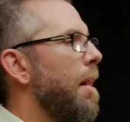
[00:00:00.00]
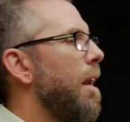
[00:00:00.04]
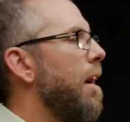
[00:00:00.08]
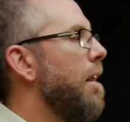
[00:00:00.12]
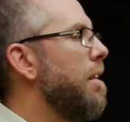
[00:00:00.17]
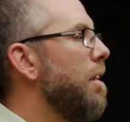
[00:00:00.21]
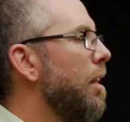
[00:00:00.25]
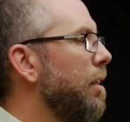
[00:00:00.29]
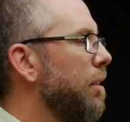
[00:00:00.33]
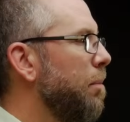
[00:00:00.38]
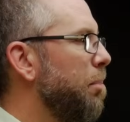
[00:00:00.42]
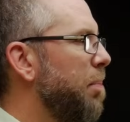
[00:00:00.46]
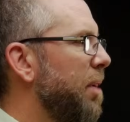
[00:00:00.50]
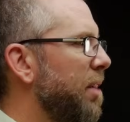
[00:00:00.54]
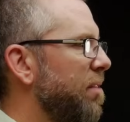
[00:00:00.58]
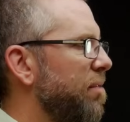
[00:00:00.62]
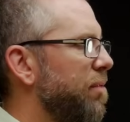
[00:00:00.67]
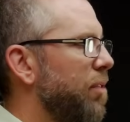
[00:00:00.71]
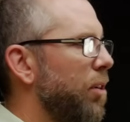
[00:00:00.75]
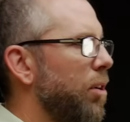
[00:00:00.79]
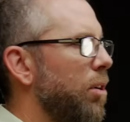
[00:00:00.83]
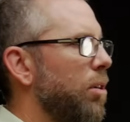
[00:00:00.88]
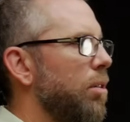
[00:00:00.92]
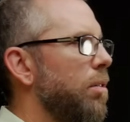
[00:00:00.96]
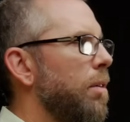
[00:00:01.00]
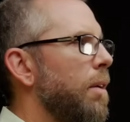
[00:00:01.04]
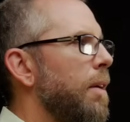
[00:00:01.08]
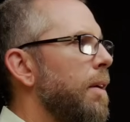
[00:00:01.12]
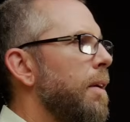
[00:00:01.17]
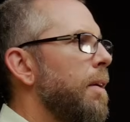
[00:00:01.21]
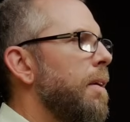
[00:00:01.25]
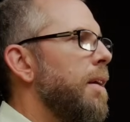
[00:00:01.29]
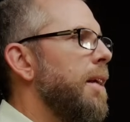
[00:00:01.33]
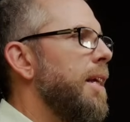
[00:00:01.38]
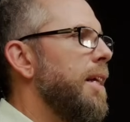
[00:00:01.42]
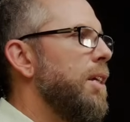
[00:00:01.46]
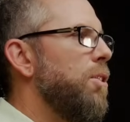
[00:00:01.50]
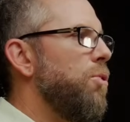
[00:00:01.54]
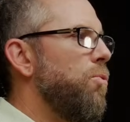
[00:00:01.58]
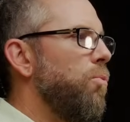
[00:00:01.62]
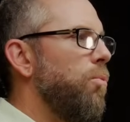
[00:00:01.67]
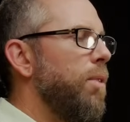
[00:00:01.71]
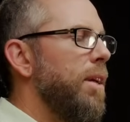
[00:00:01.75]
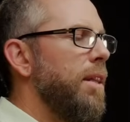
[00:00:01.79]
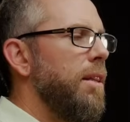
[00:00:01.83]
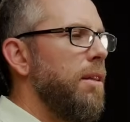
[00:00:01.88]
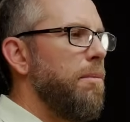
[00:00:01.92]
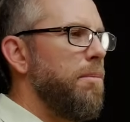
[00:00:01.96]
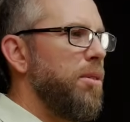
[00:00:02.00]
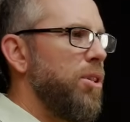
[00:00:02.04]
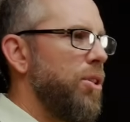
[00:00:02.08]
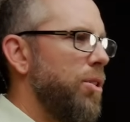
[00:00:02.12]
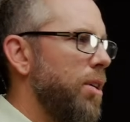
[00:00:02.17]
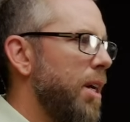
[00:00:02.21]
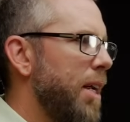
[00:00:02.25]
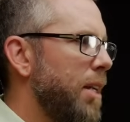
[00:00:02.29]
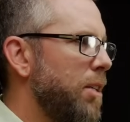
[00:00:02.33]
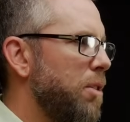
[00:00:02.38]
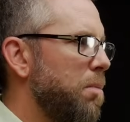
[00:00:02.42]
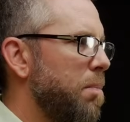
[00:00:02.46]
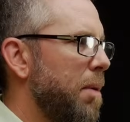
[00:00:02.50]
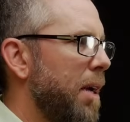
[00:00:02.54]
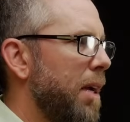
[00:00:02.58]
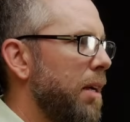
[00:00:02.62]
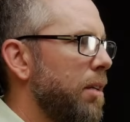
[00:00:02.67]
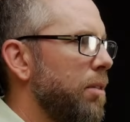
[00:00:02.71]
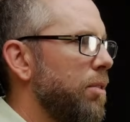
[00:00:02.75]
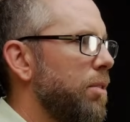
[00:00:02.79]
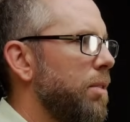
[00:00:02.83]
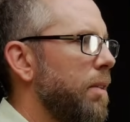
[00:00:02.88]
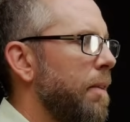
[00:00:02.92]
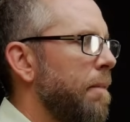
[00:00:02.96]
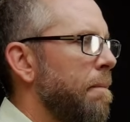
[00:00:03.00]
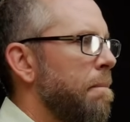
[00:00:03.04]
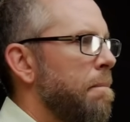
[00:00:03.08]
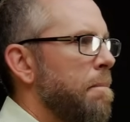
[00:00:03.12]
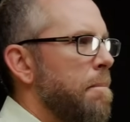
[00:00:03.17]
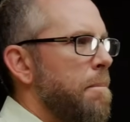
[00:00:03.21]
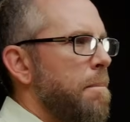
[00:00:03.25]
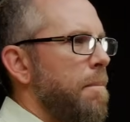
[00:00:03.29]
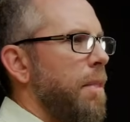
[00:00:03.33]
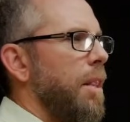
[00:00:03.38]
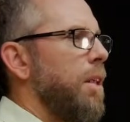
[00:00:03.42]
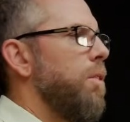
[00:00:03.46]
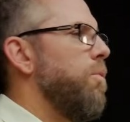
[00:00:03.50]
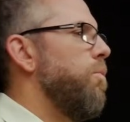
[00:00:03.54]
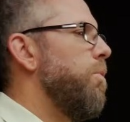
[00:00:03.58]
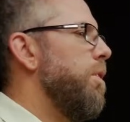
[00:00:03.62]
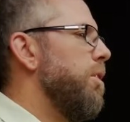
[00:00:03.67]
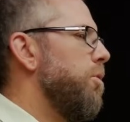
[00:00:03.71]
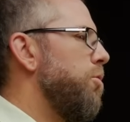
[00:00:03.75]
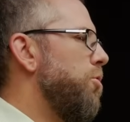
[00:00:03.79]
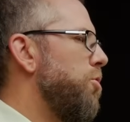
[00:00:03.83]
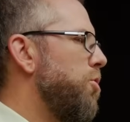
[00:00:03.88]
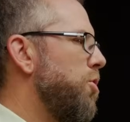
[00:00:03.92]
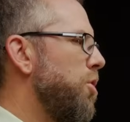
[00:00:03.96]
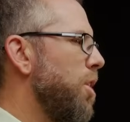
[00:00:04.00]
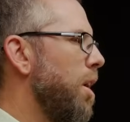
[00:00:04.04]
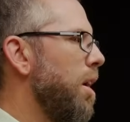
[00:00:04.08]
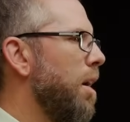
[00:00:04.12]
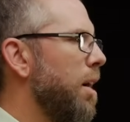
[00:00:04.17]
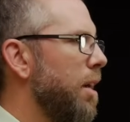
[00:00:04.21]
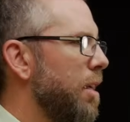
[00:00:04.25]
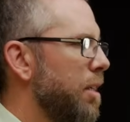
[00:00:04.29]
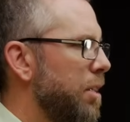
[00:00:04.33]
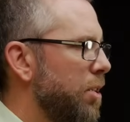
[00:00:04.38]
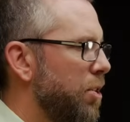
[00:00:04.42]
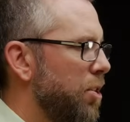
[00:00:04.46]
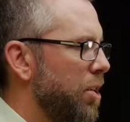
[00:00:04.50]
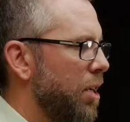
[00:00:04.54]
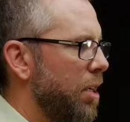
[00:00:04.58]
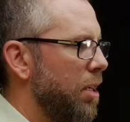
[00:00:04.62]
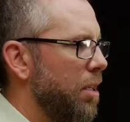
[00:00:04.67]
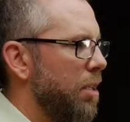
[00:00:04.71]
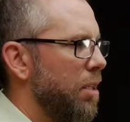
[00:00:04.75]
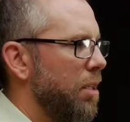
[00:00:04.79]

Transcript: Another pitfall is when the betrayed spouse will judge